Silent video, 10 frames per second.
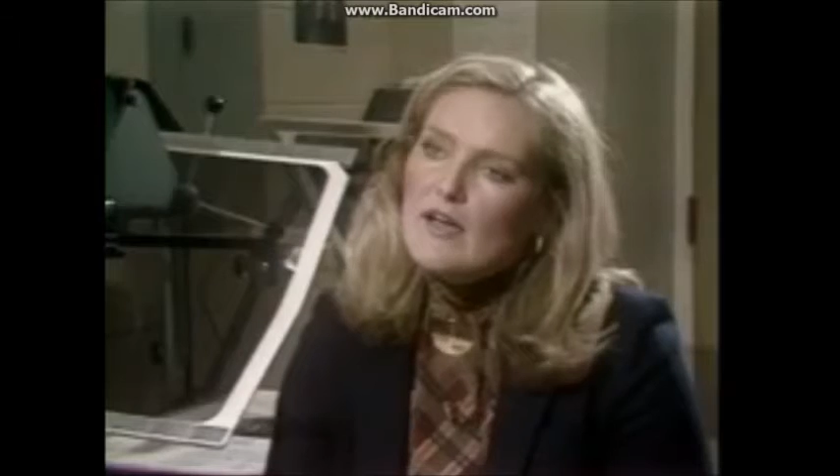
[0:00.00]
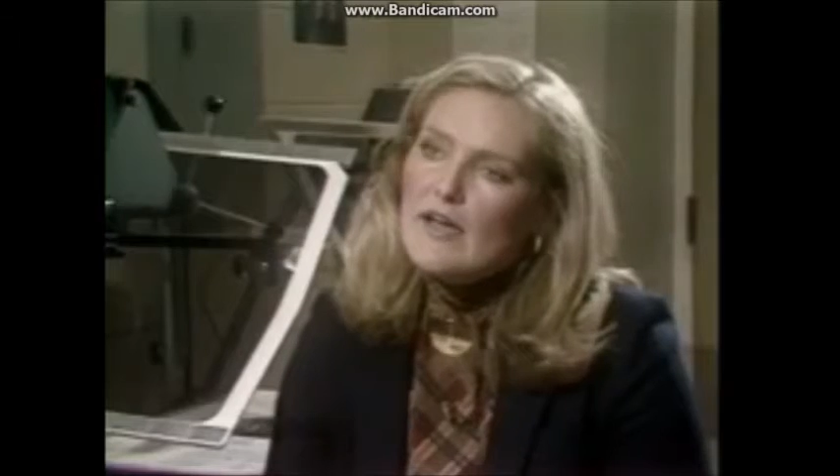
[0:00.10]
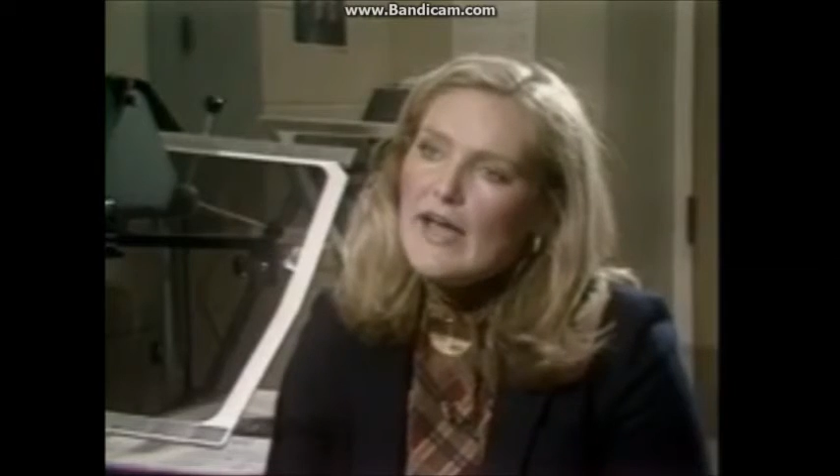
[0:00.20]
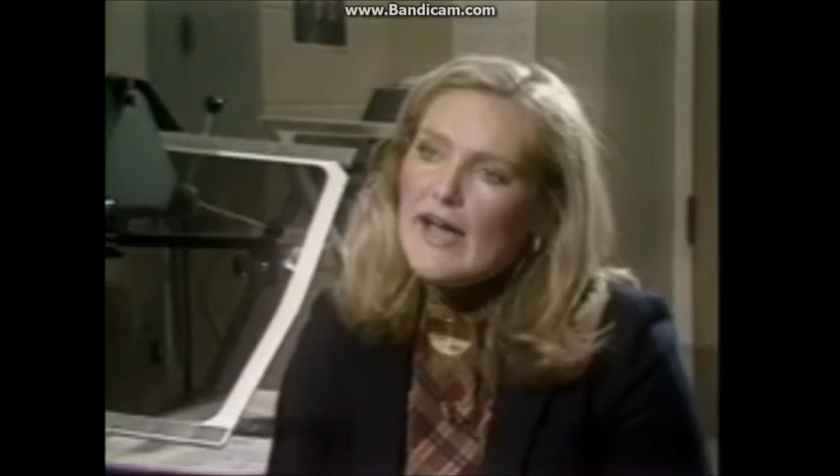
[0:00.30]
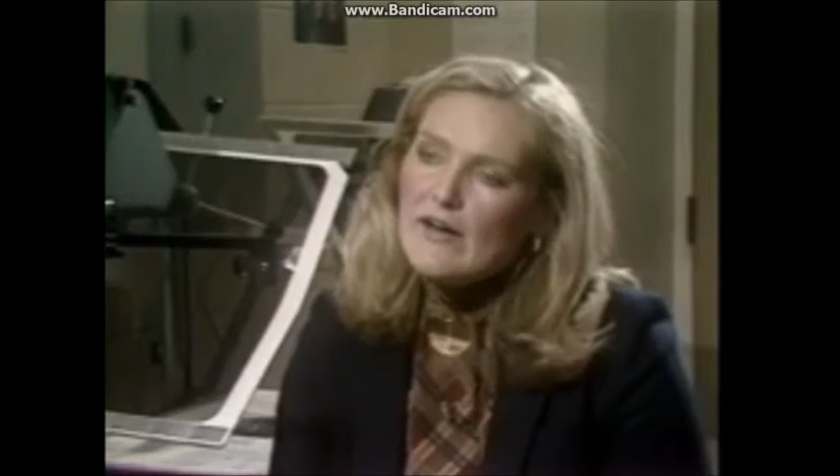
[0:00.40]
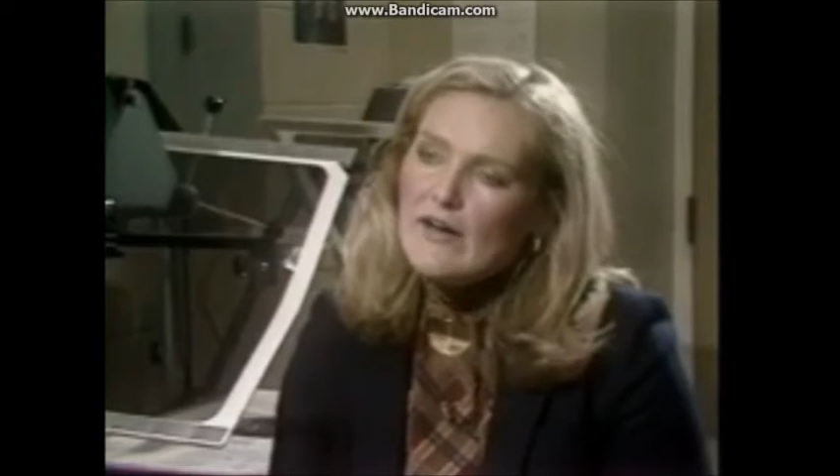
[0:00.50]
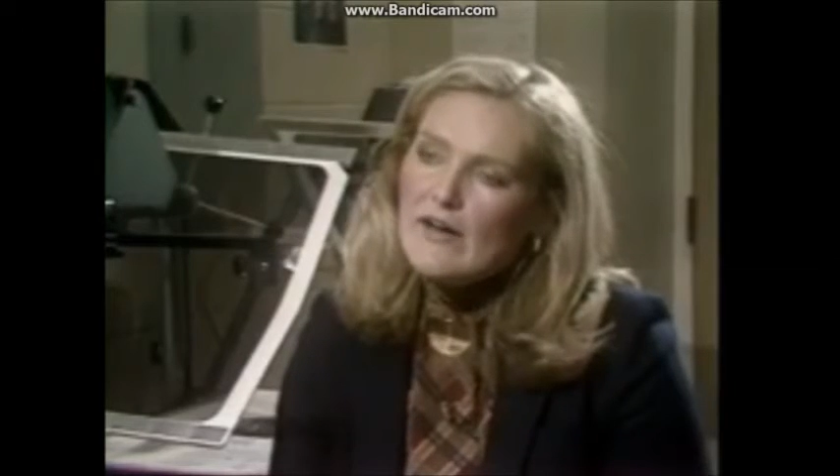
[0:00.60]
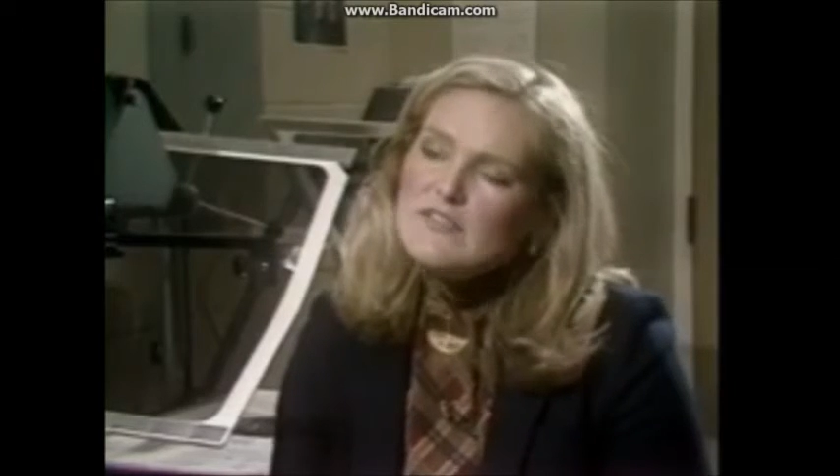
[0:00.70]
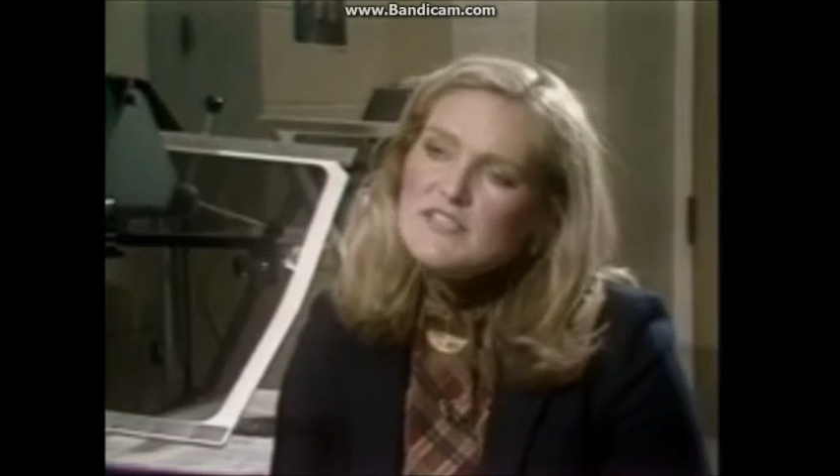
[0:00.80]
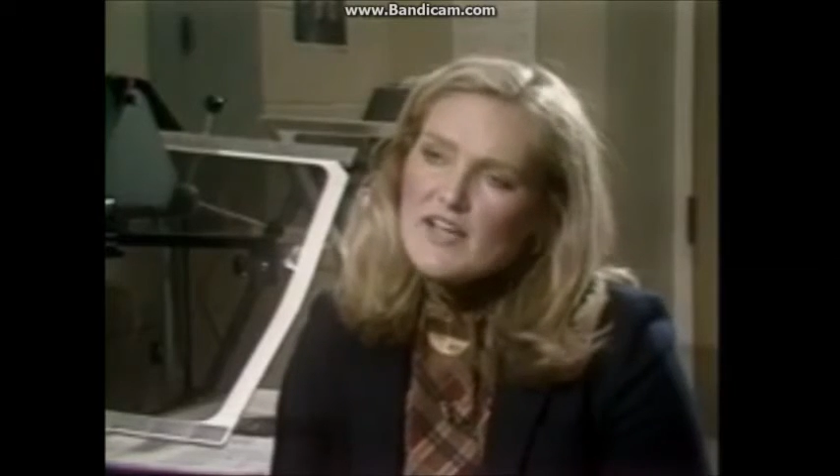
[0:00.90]
How does the
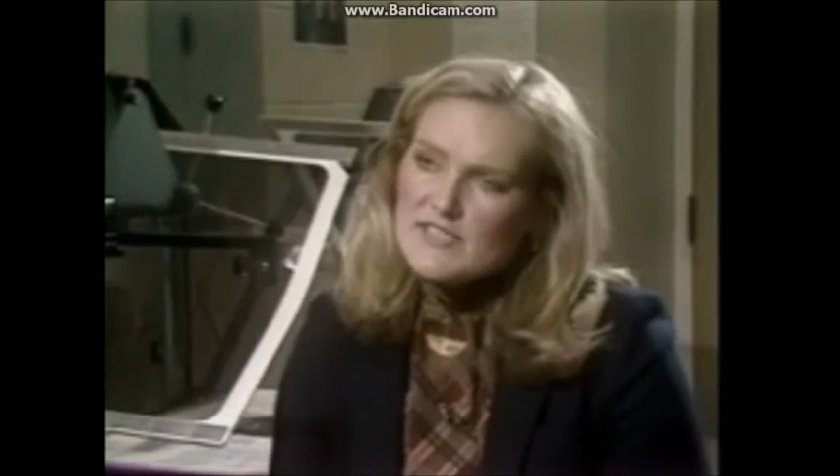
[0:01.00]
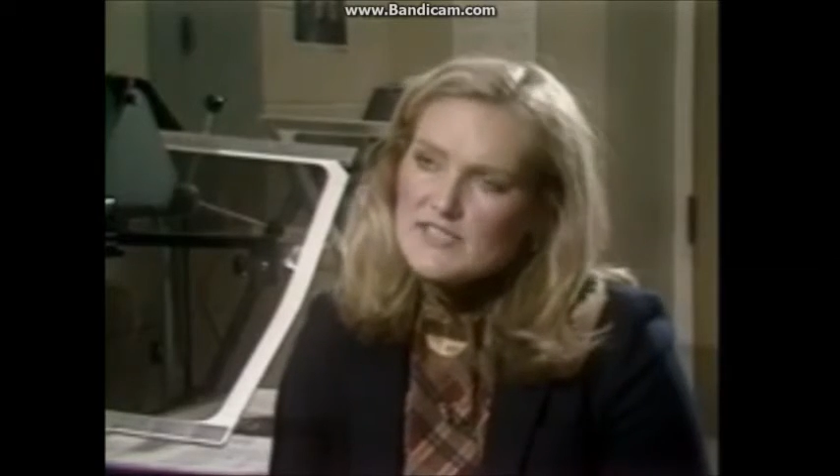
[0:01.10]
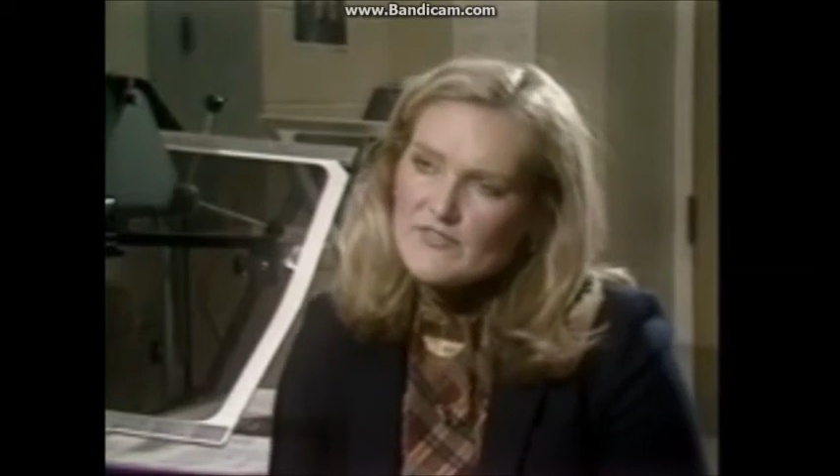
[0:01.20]
scientific